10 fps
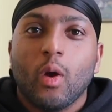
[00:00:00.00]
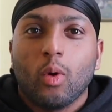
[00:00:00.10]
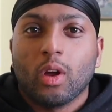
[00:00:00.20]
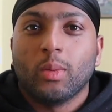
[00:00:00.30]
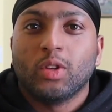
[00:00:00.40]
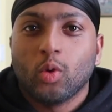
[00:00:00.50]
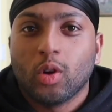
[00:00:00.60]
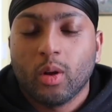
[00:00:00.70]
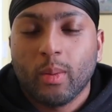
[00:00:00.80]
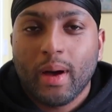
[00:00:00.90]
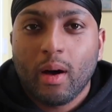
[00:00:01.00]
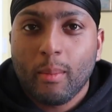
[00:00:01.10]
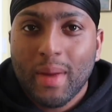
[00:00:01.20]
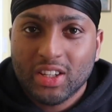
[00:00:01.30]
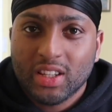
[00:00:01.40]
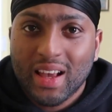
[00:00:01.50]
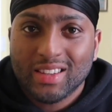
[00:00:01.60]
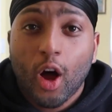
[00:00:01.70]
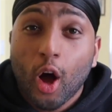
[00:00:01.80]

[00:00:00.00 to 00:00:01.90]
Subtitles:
We're going to be talking about Match Attax